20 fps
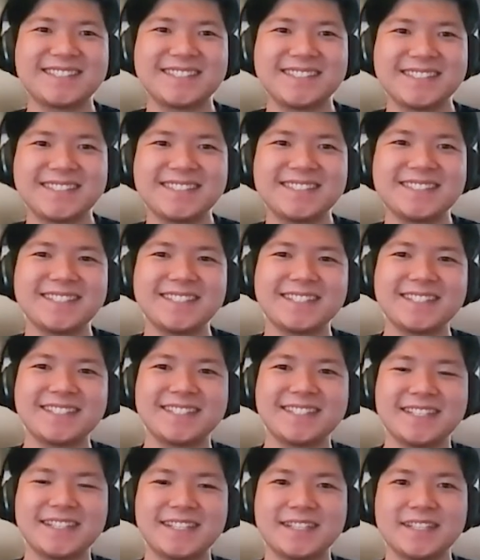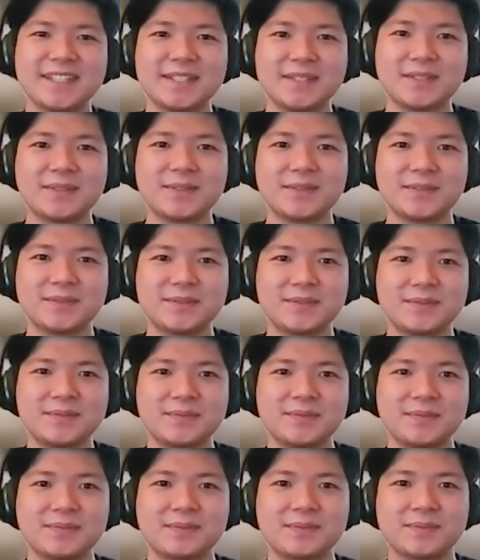
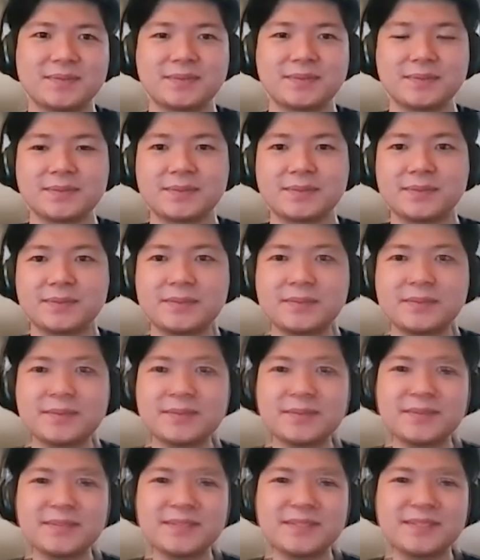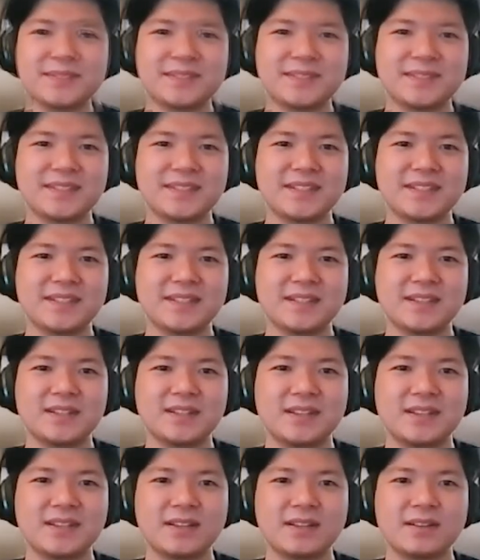
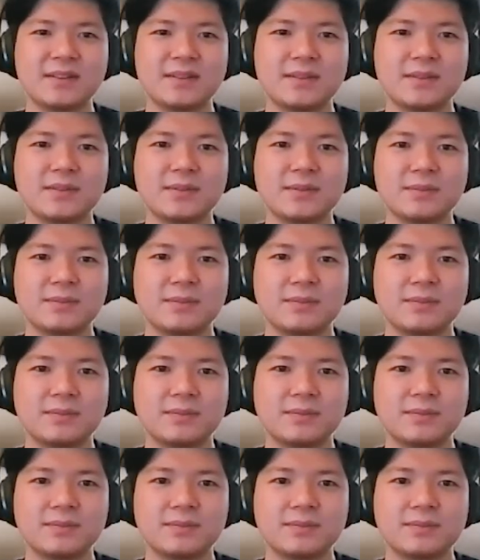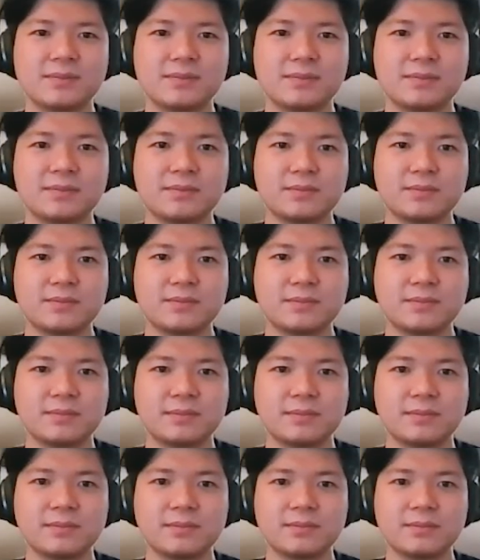
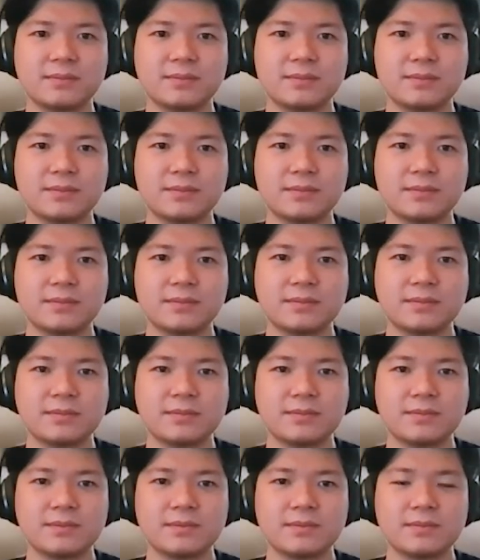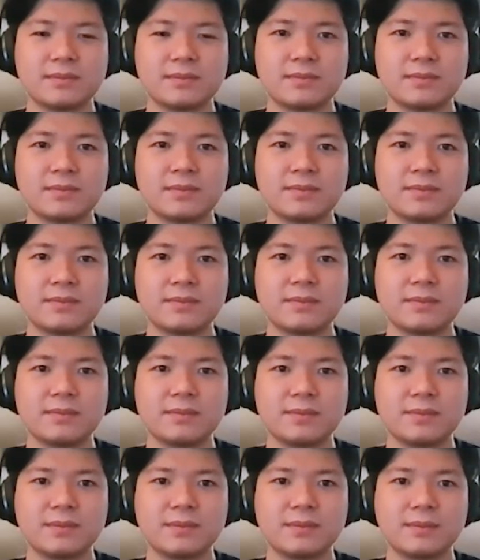
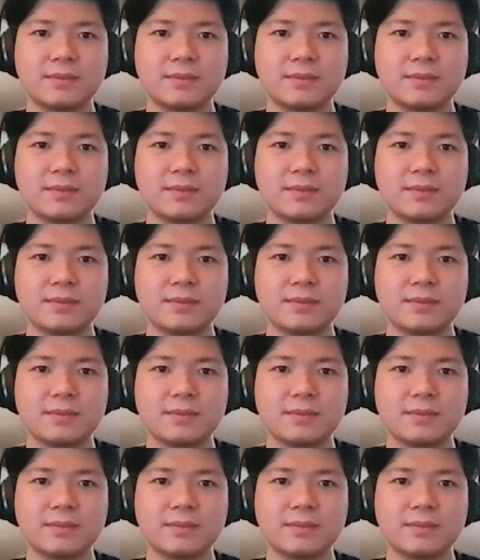This person isn't speaking.